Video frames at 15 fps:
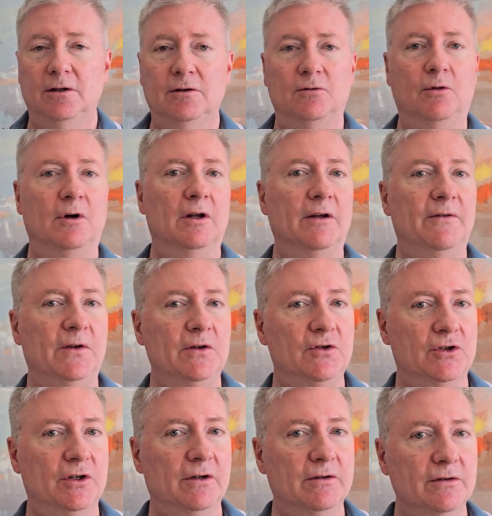Well, if you
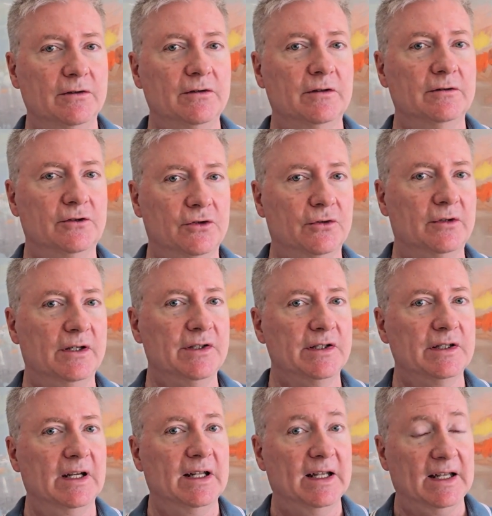chose
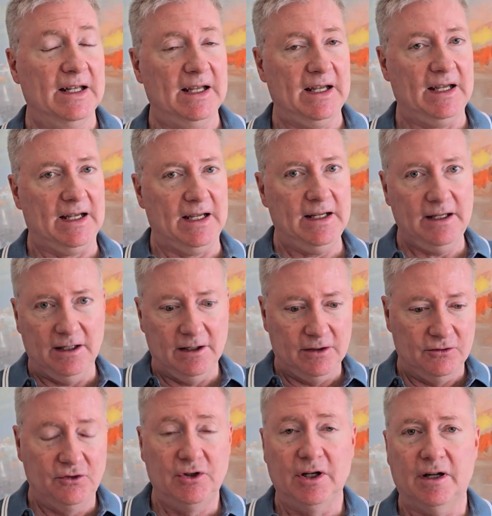choice
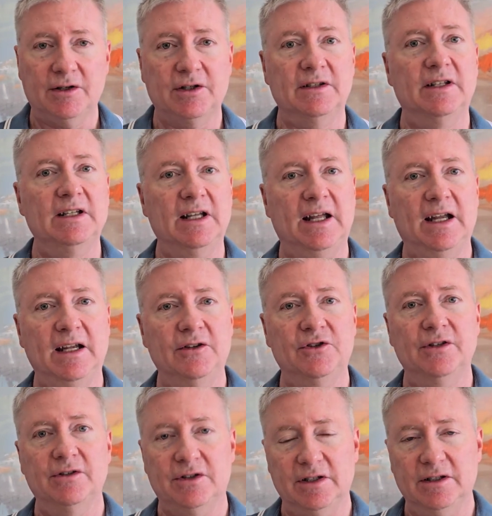A, just the
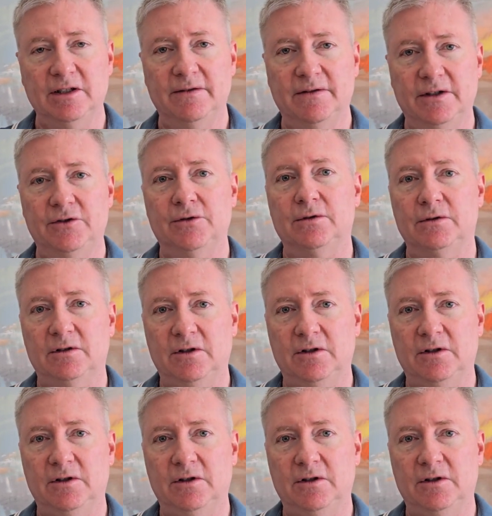agent's individual